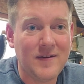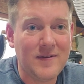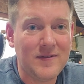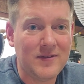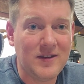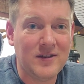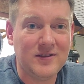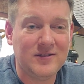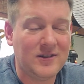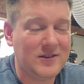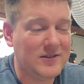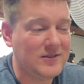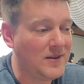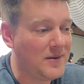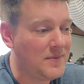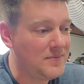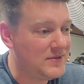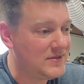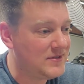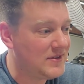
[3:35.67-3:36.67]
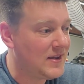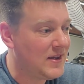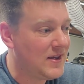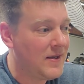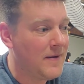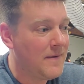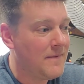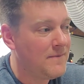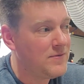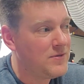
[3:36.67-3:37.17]
These systems
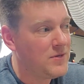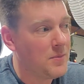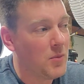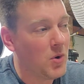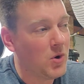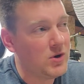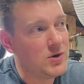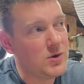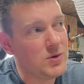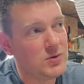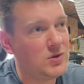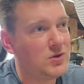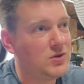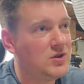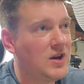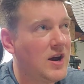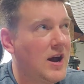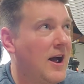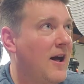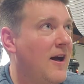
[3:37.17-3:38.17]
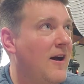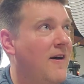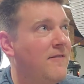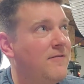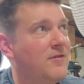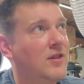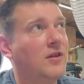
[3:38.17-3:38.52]
the more users you have,